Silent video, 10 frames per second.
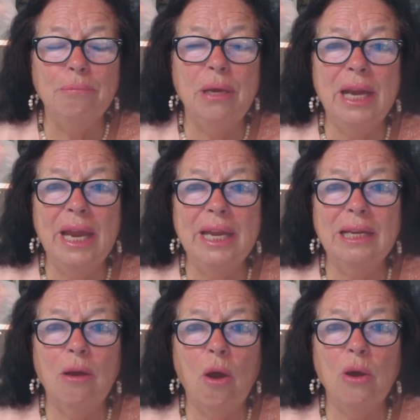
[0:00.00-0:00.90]

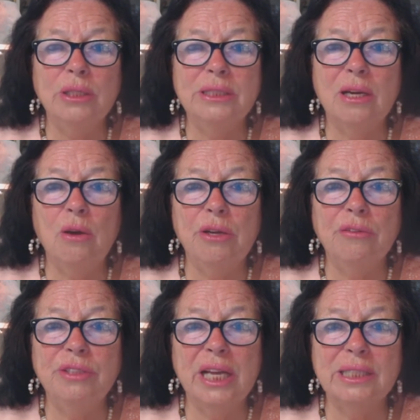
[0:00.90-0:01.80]
playing God, the God
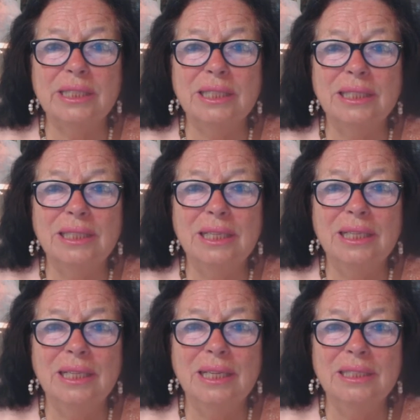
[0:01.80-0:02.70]
of death,
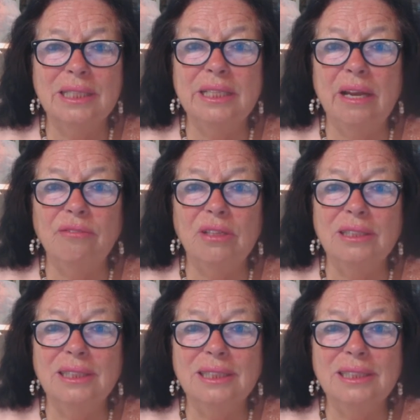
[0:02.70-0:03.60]
the devil,